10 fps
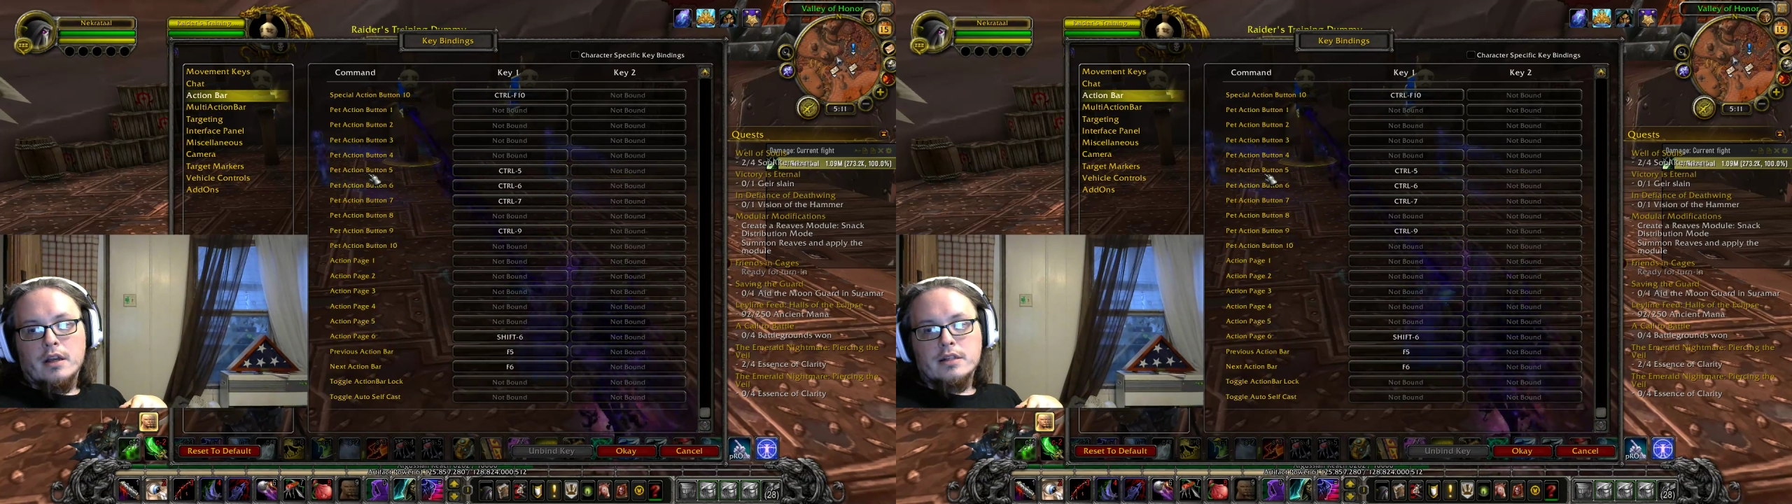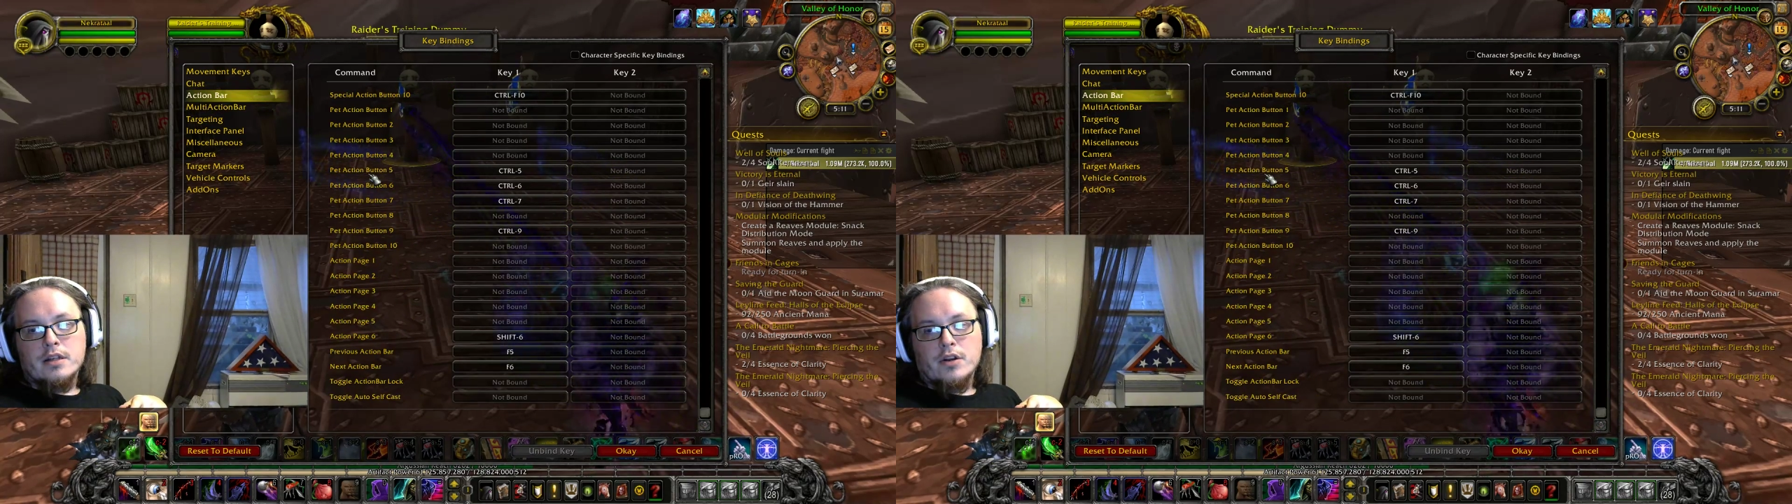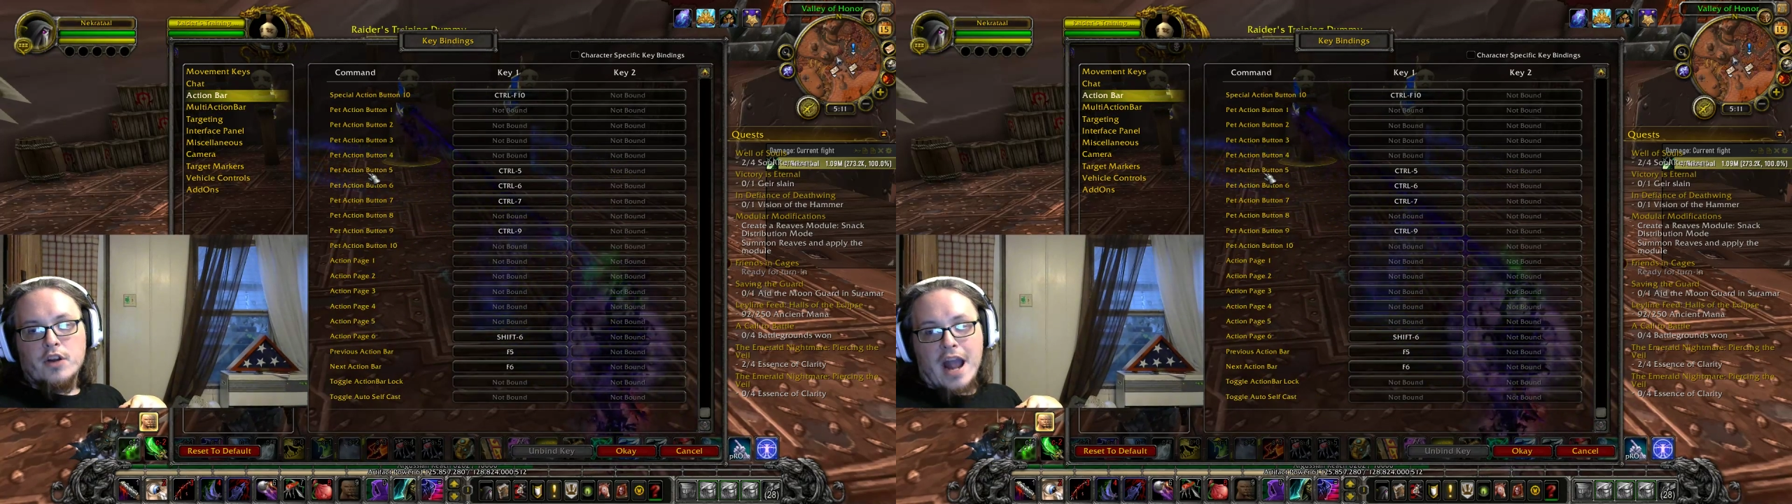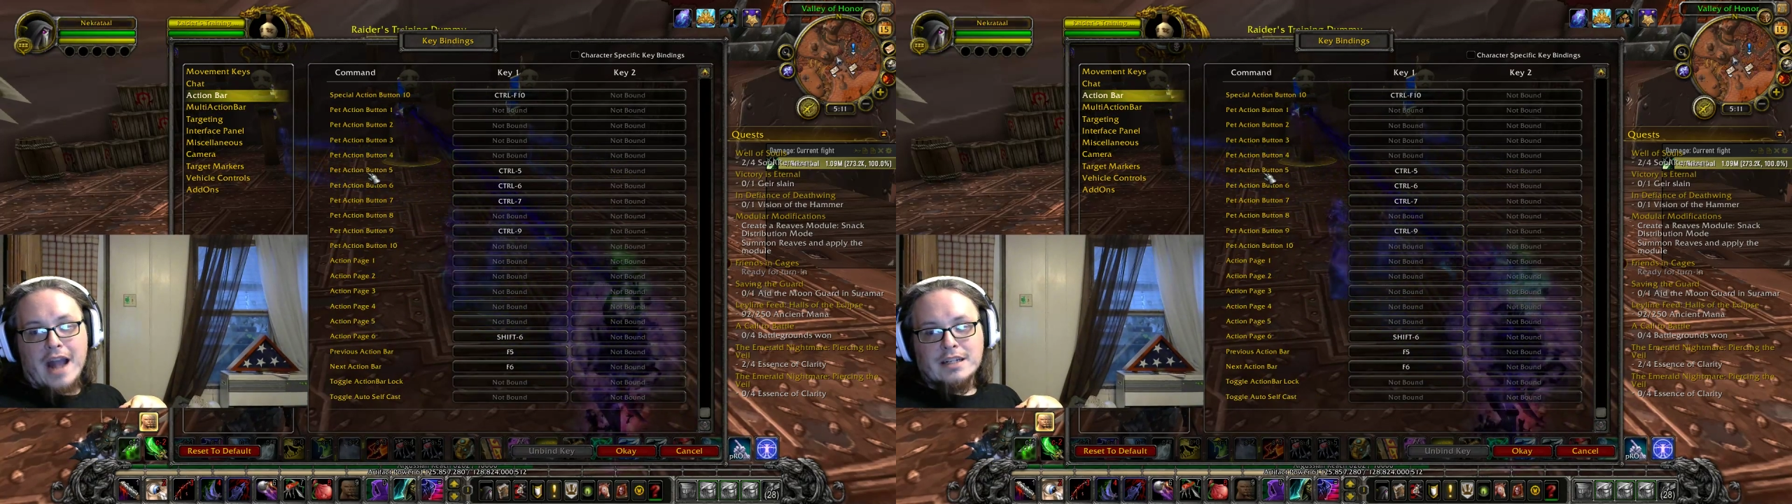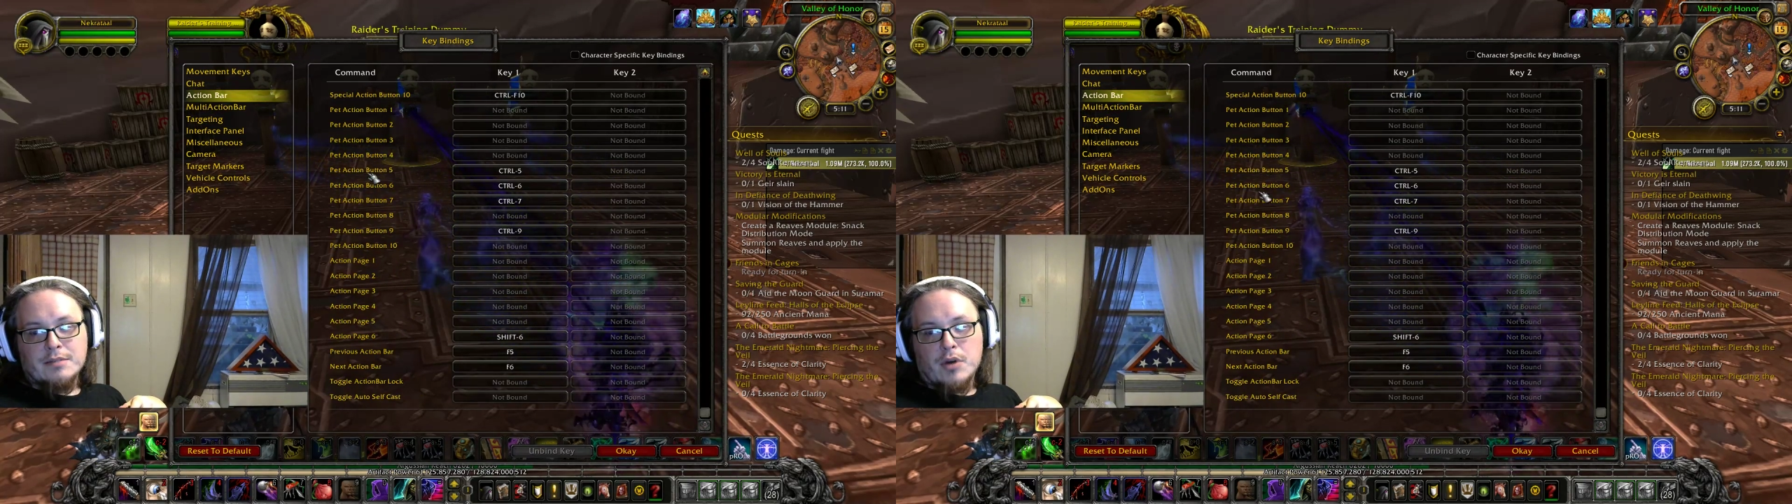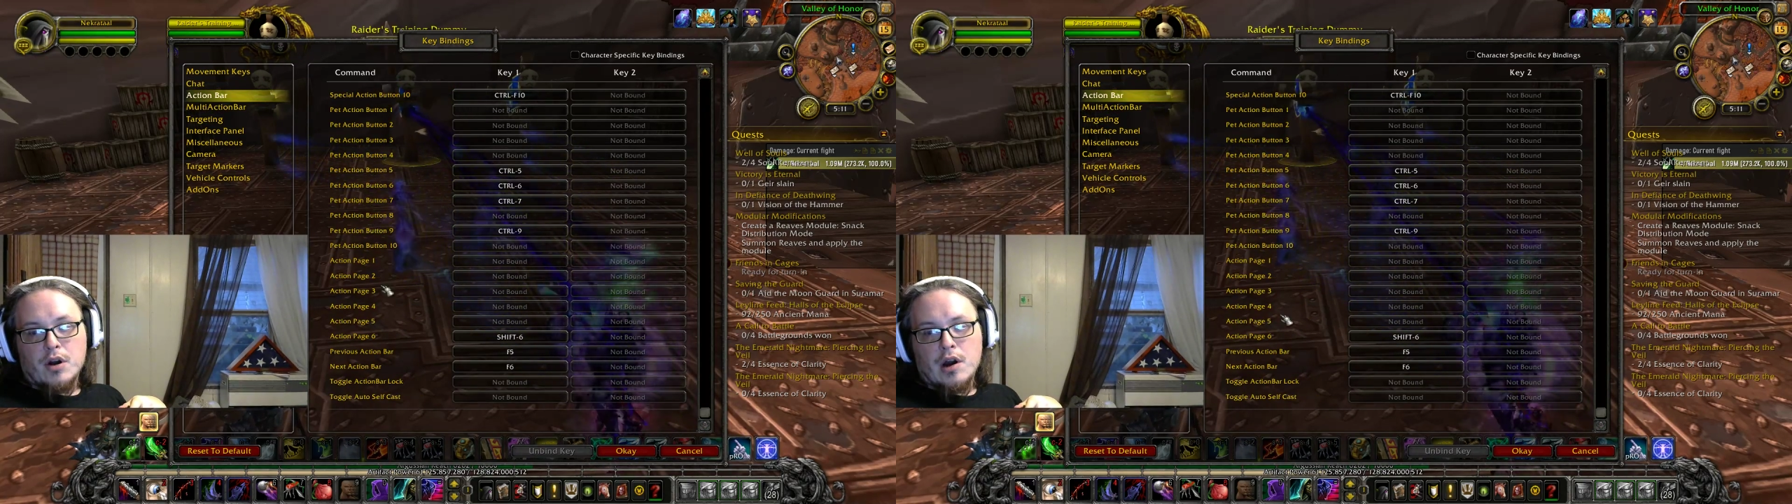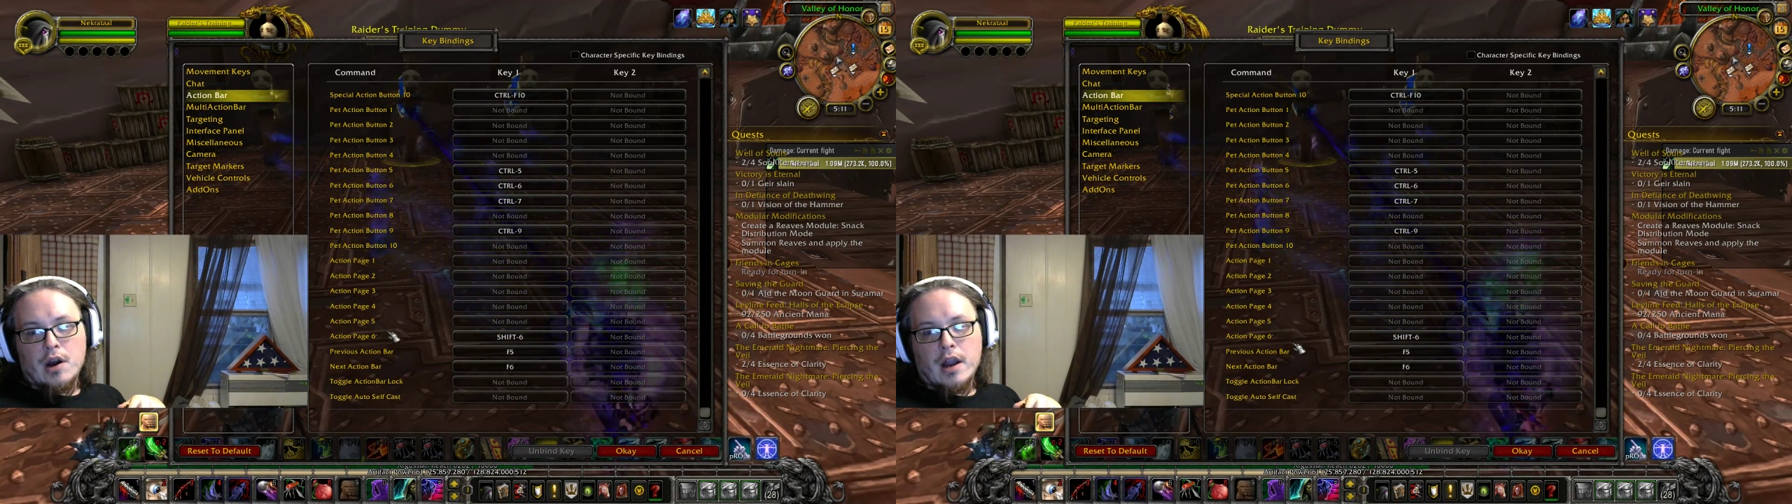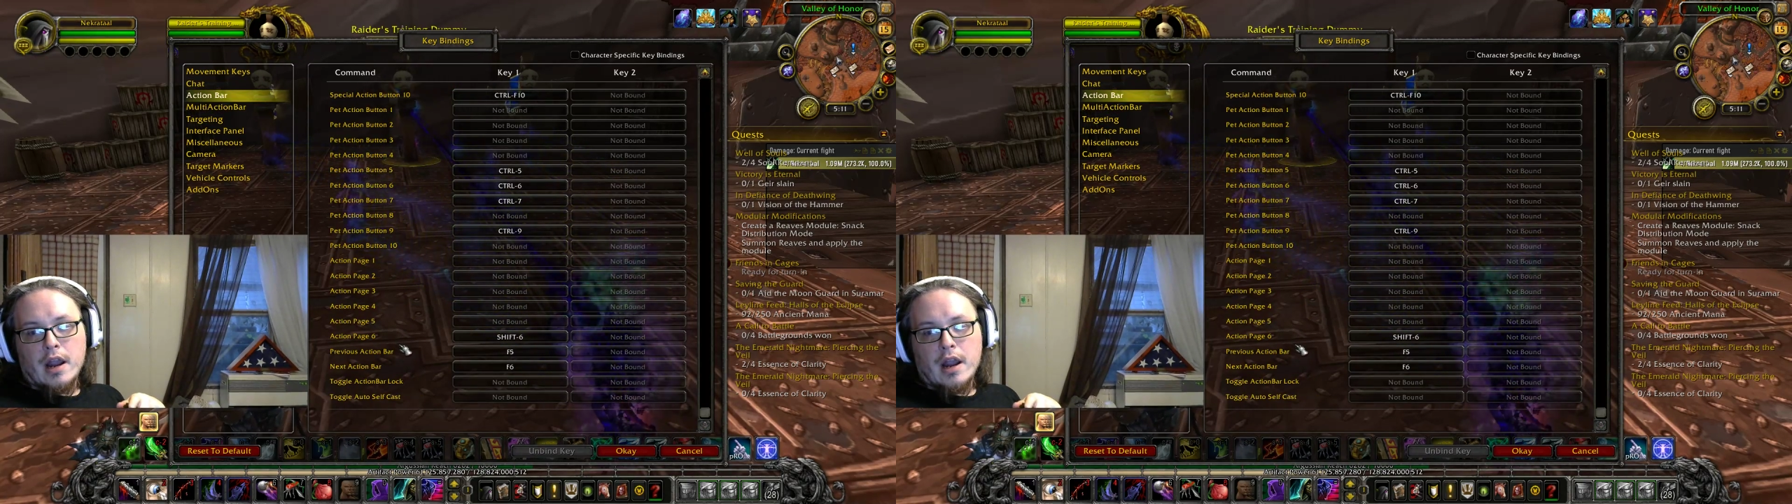is go to your action bar